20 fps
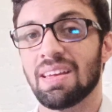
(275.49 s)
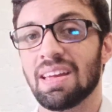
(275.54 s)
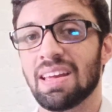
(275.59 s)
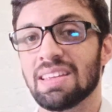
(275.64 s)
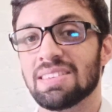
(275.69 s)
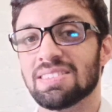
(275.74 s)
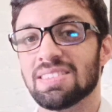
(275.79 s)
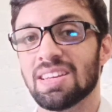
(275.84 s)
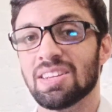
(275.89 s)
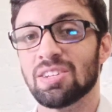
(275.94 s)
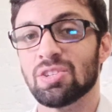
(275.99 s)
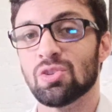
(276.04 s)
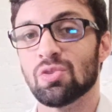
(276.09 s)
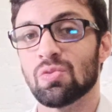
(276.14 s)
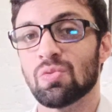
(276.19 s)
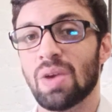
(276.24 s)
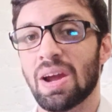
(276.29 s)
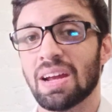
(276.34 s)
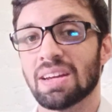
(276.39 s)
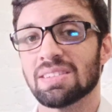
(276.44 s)
It's a
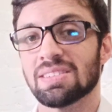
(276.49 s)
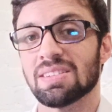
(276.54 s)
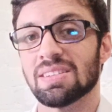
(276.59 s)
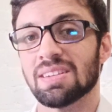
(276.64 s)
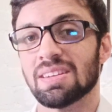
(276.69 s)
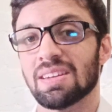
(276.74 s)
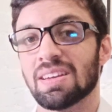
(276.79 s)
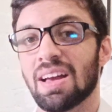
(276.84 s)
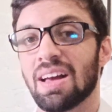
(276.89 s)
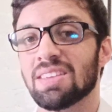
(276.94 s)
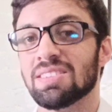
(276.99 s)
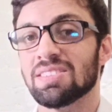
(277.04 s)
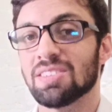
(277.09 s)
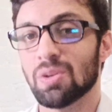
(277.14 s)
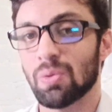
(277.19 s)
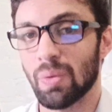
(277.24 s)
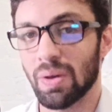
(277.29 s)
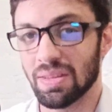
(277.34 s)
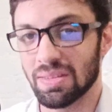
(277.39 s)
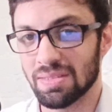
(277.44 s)
direct
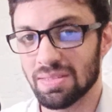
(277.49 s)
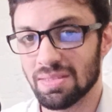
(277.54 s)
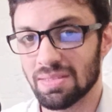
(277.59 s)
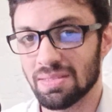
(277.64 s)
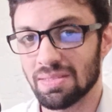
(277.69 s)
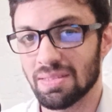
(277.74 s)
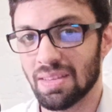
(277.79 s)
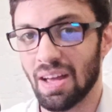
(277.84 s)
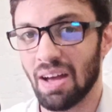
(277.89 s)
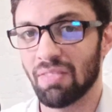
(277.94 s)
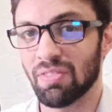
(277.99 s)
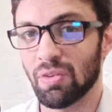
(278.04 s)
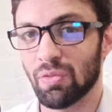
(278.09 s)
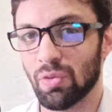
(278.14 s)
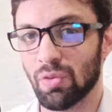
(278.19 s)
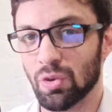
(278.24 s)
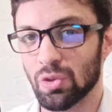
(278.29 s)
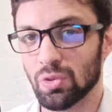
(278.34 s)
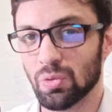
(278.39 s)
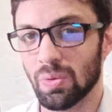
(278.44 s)
consequence of the
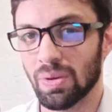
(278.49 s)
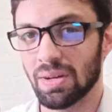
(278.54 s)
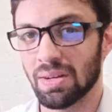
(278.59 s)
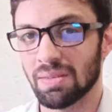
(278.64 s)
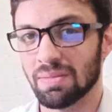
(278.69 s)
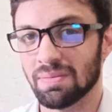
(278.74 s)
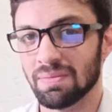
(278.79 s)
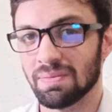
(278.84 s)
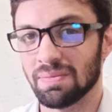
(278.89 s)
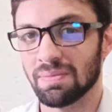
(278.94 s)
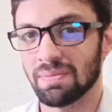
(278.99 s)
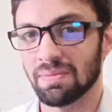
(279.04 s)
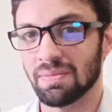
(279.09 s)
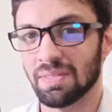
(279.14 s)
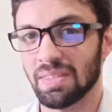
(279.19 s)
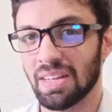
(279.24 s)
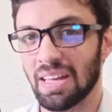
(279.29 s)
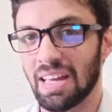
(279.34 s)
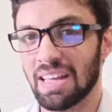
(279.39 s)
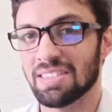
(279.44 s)
first one.
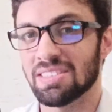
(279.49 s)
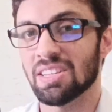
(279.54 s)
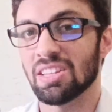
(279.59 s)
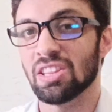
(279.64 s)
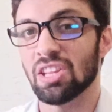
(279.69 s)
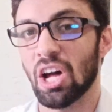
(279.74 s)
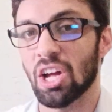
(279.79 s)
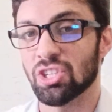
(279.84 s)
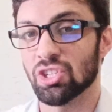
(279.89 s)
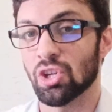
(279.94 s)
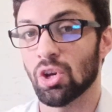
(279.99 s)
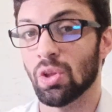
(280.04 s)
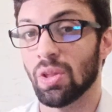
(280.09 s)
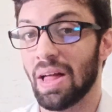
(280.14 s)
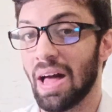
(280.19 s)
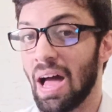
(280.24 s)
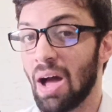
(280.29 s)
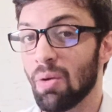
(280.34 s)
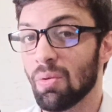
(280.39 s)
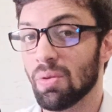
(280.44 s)
It's a
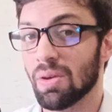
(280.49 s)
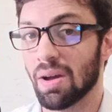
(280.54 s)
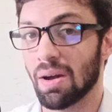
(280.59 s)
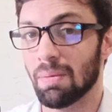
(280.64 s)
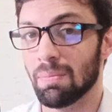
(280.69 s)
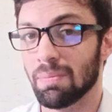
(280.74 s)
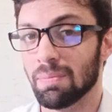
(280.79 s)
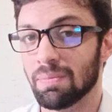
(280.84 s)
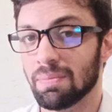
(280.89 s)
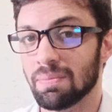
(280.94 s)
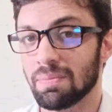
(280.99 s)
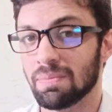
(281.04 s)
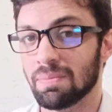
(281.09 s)
logical outcome.